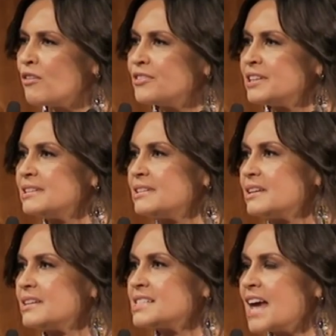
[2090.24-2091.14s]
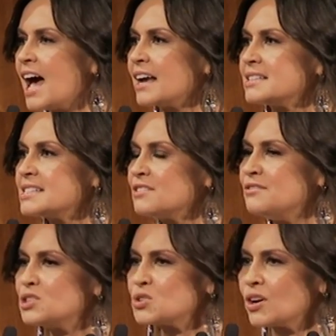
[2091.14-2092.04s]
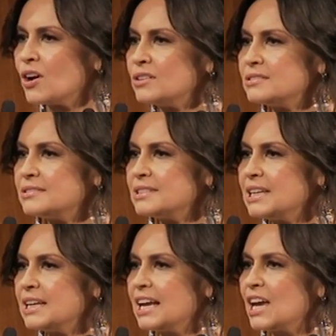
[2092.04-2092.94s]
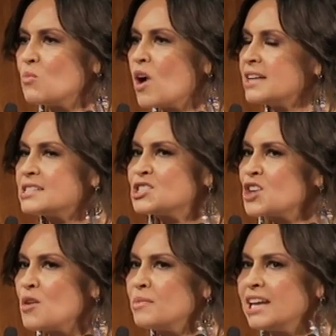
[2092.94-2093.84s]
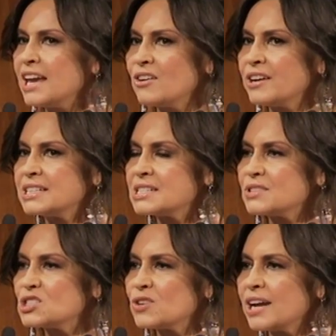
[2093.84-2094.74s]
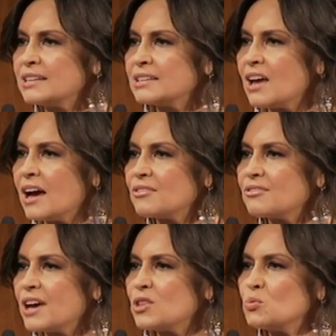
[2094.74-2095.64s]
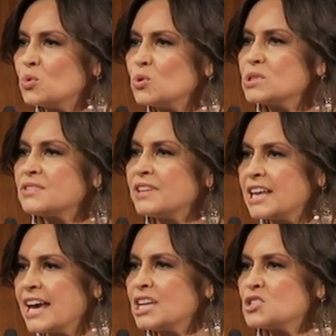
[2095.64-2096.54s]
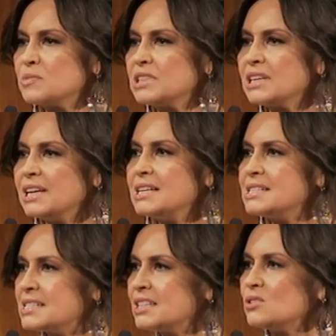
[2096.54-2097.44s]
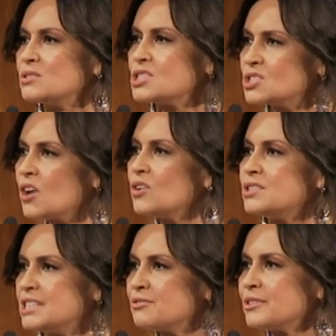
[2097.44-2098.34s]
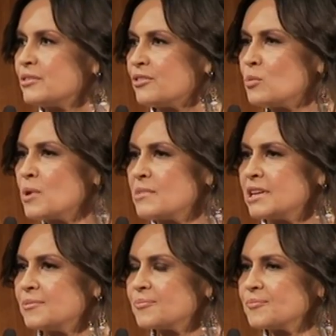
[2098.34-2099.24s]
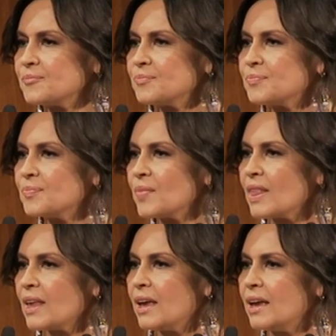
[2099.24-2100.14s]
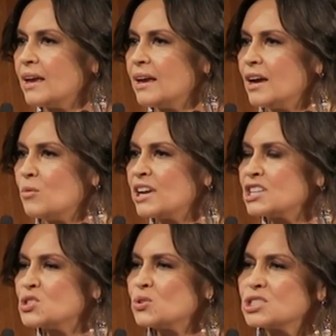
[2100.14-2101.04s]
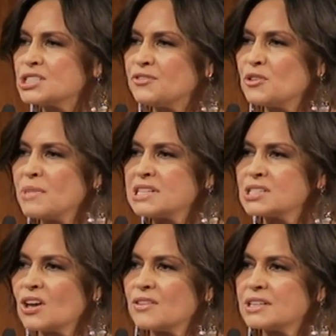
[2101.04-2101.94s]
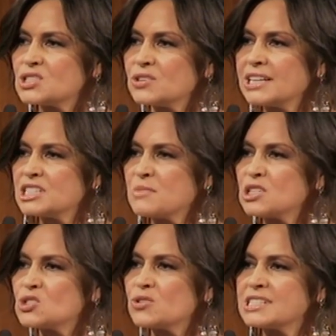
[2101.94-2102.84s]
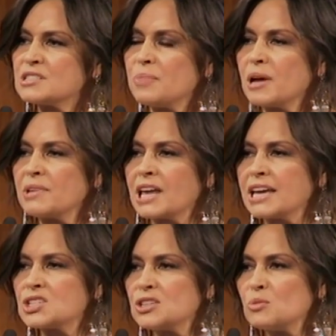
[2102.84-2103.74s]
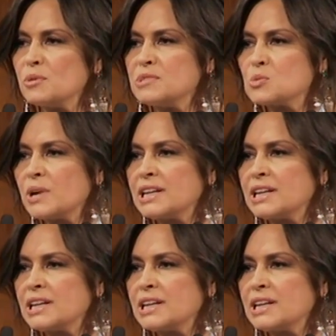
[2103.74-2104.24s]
often the targets of vitriol? And why in so many areas of Australian life are the rules of engagement still so different for women? When I saw just a few months ago that Australia's most trusted publication, the Women's